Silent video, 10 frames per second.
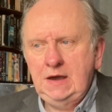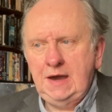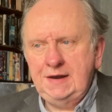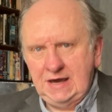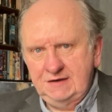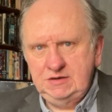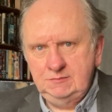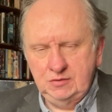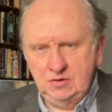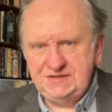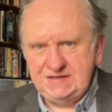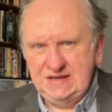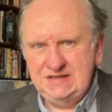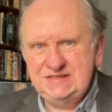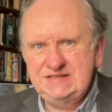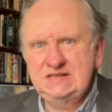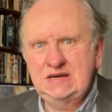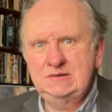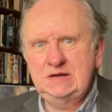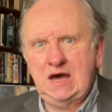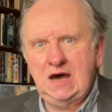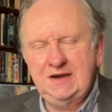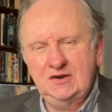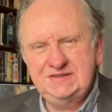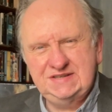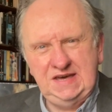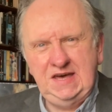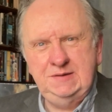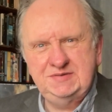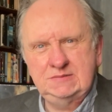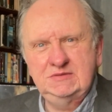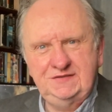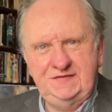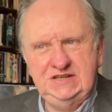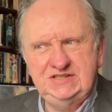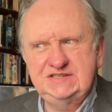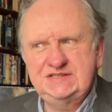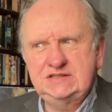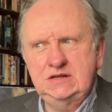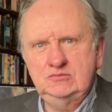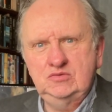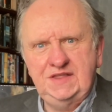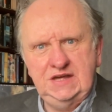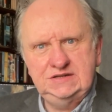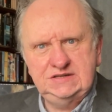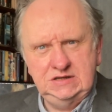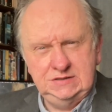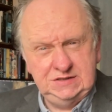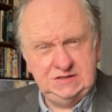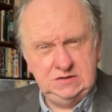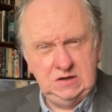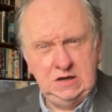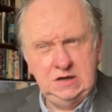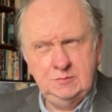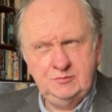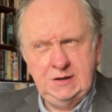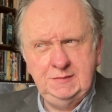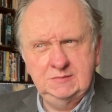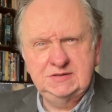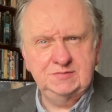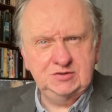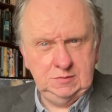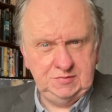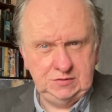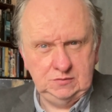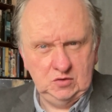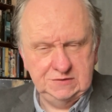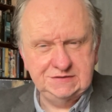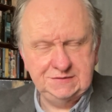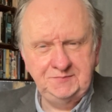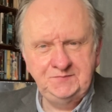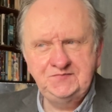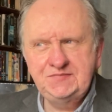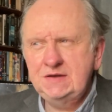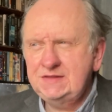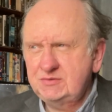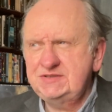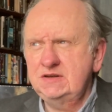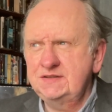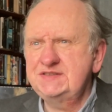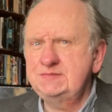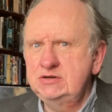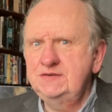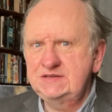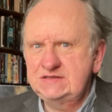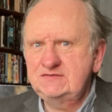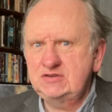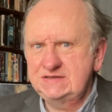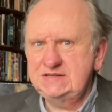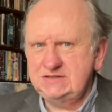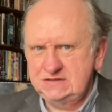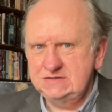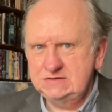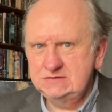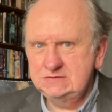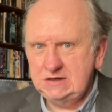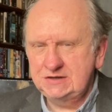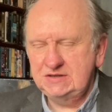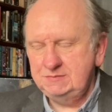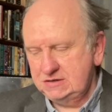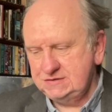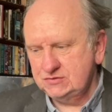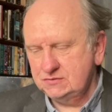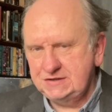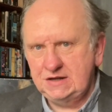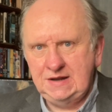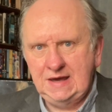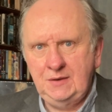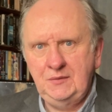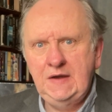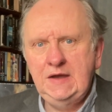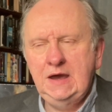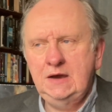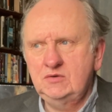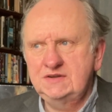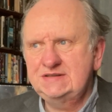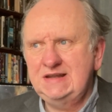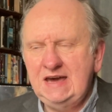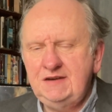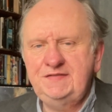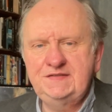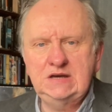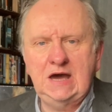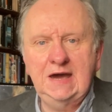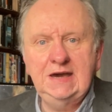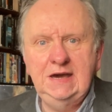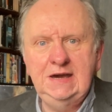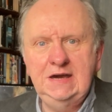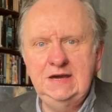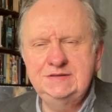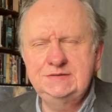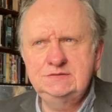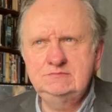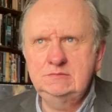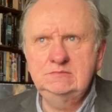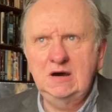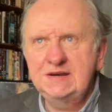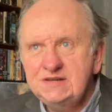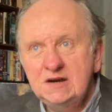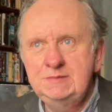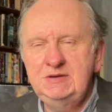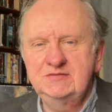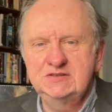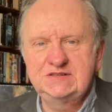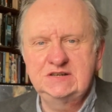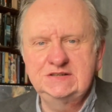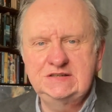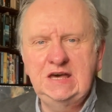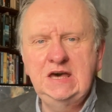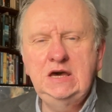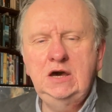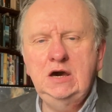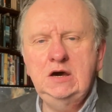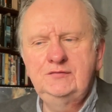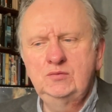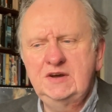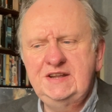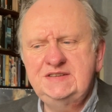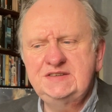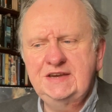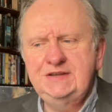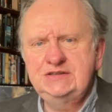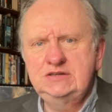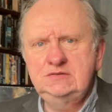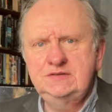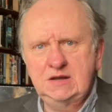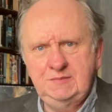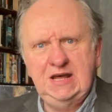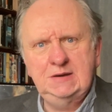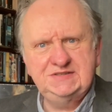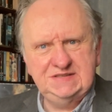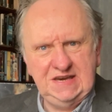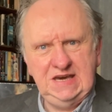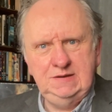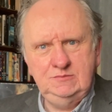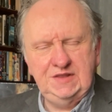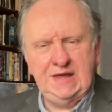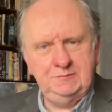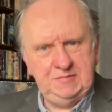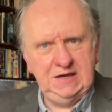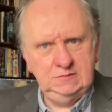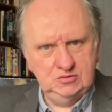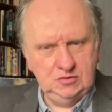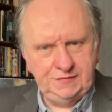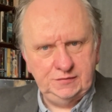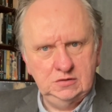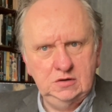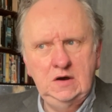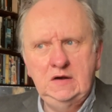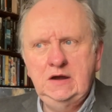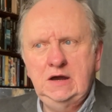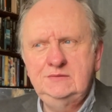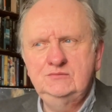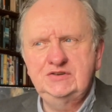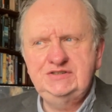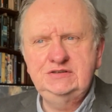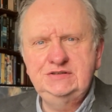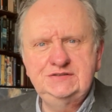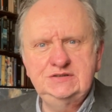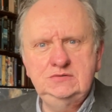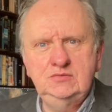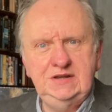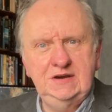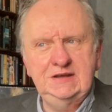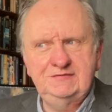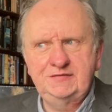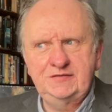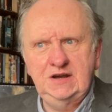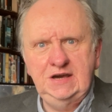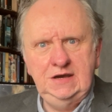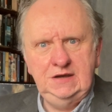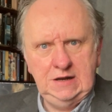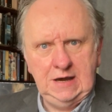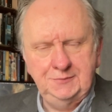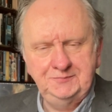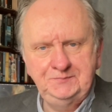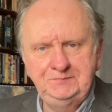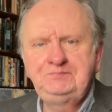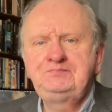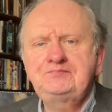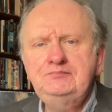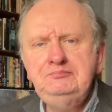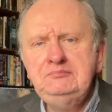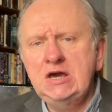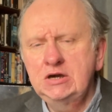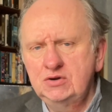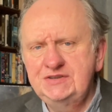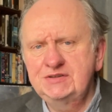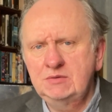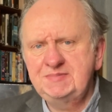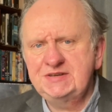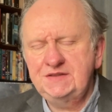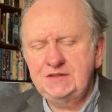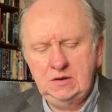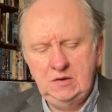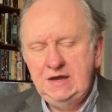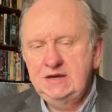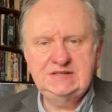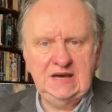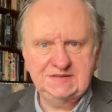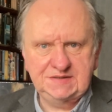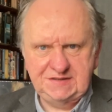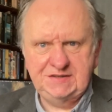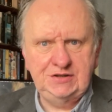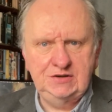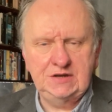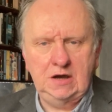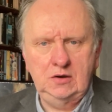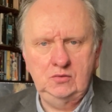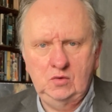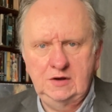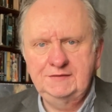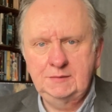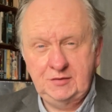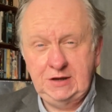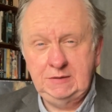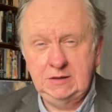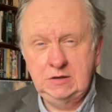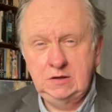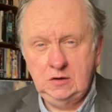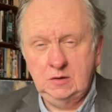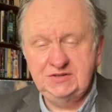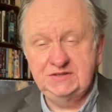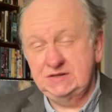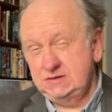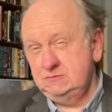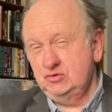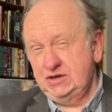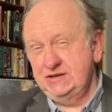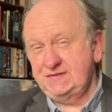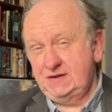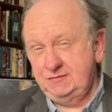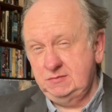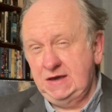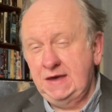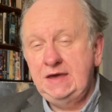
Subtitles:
And having bought it, I got to keep some of the features that were then turned into premium subscription ones. That was not the smoothest of transitions, actually, but it's all done now. And what's left hanging is my tiny bit of uncertainty over what it is I can do that I've been able to keep without paying more for, and what you can do when you get it for free now. According to the website, though, tasks, to-dos are one of the premium options, and more usefully for me.